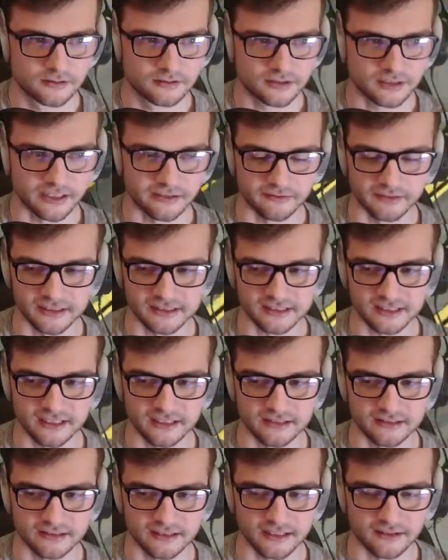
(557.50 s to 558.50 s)
Should I risk it
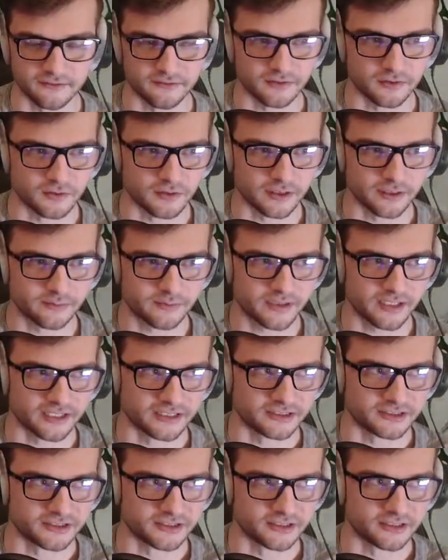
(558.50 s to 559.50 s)
and get fuel? I probably
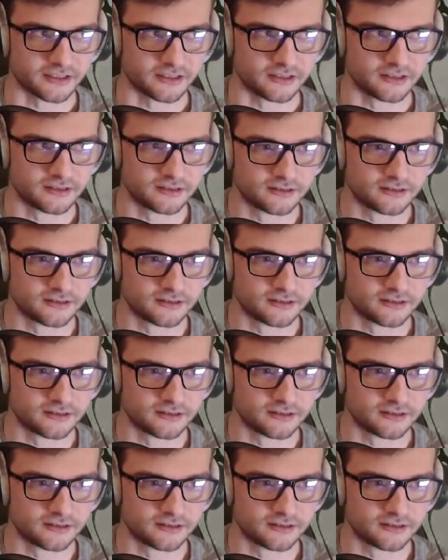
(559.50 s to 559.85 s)
should.